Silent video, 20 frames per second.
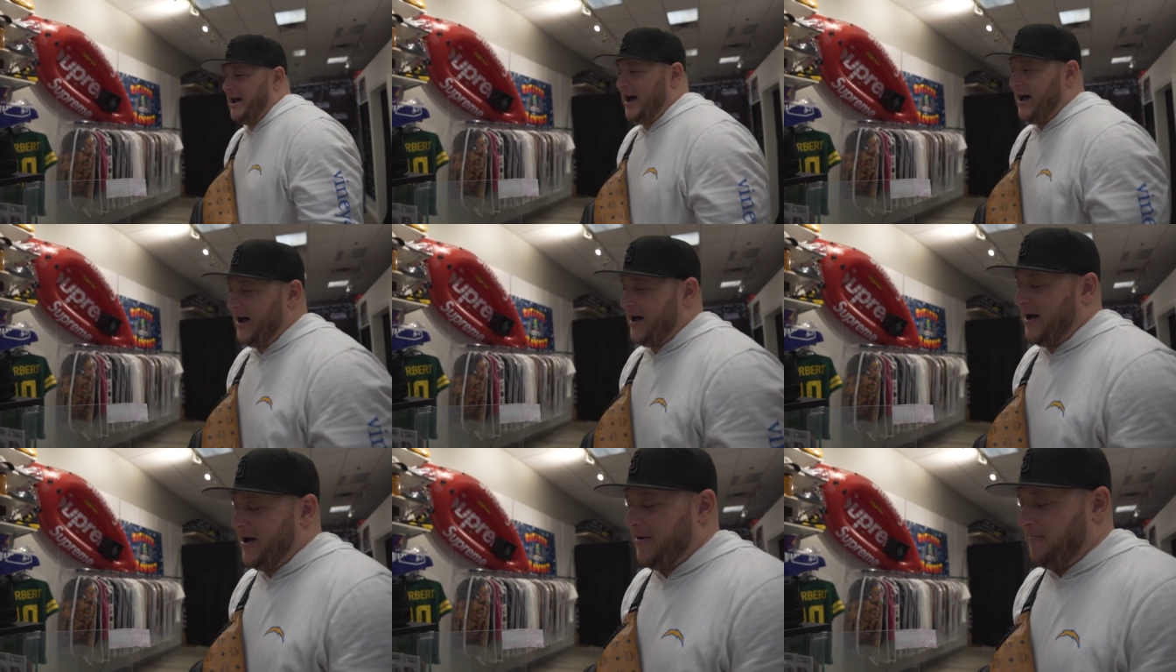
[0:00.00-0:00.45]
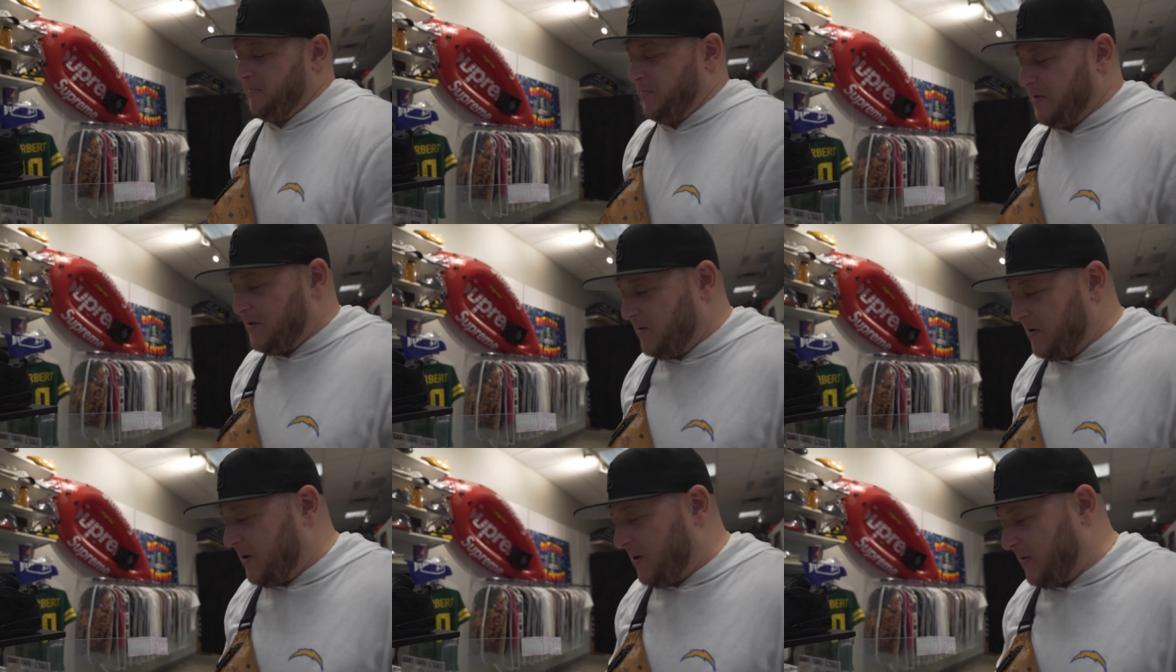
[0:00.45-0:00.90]
Um,
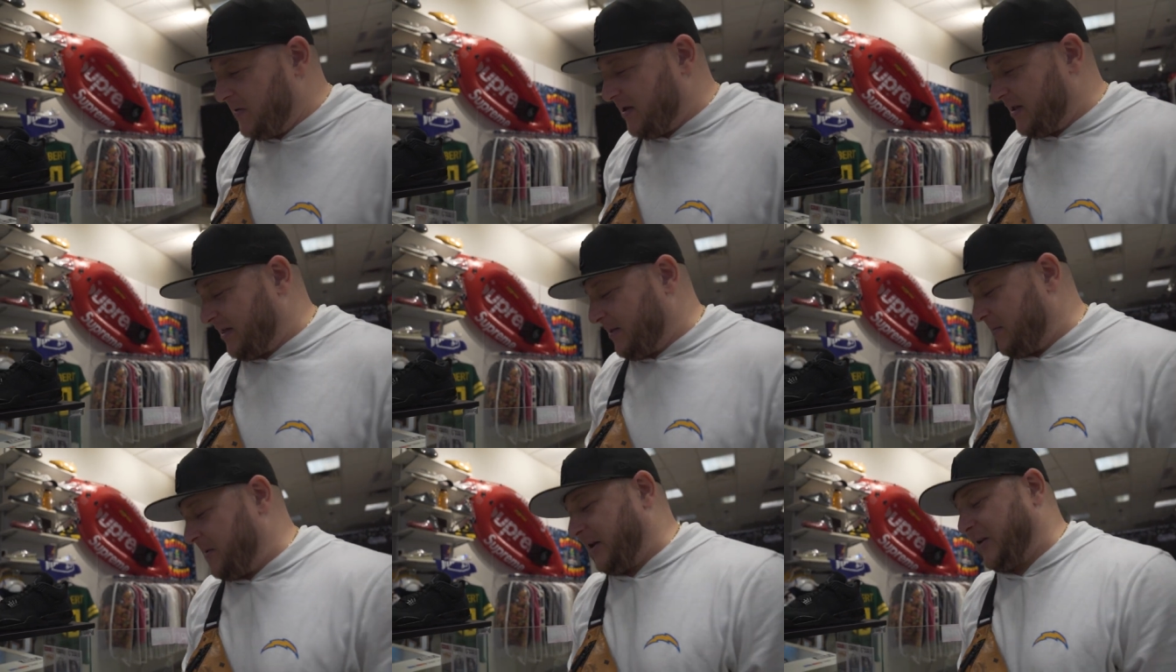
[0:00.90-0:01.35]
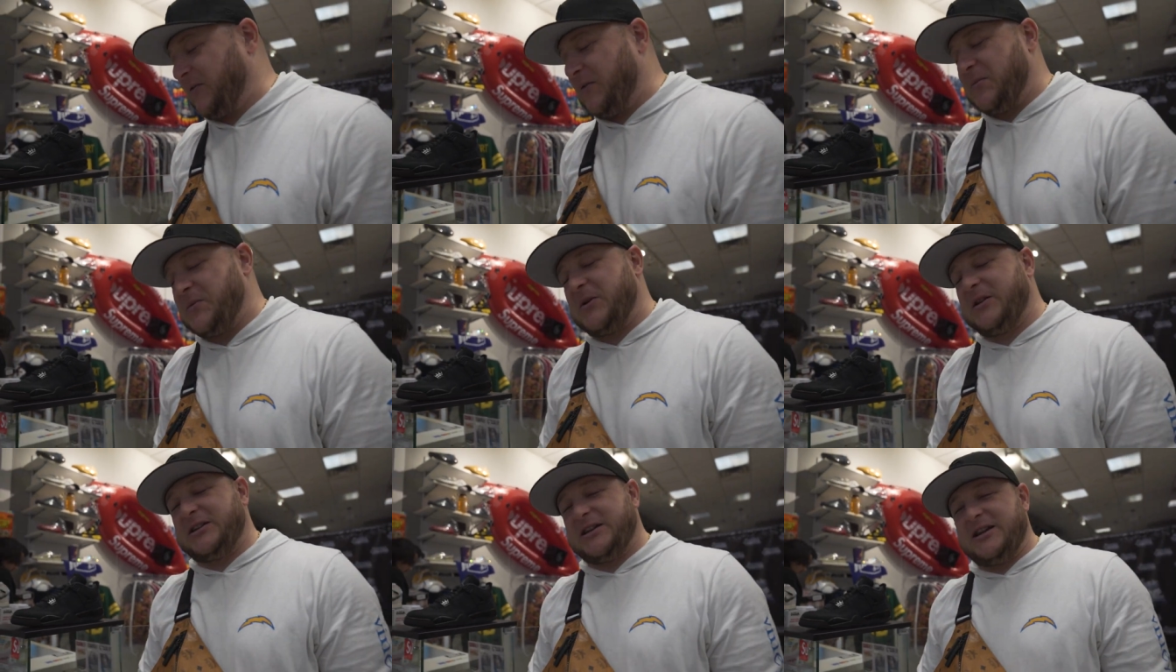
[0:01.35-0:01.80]
you know that the best
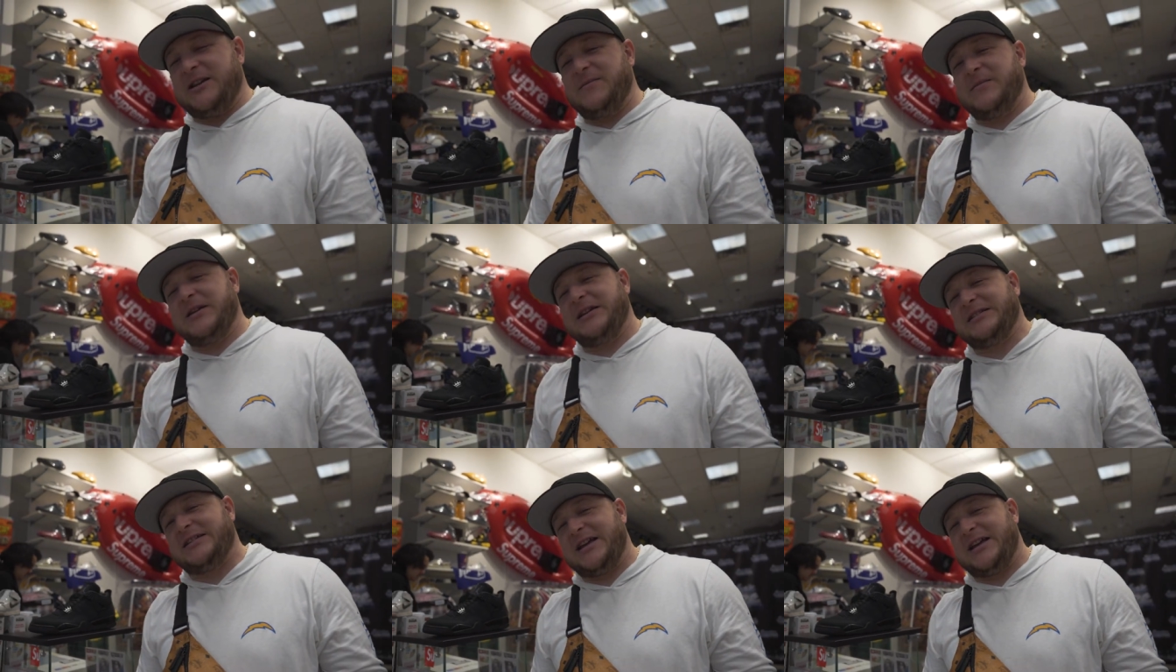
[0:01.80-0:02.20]
football team is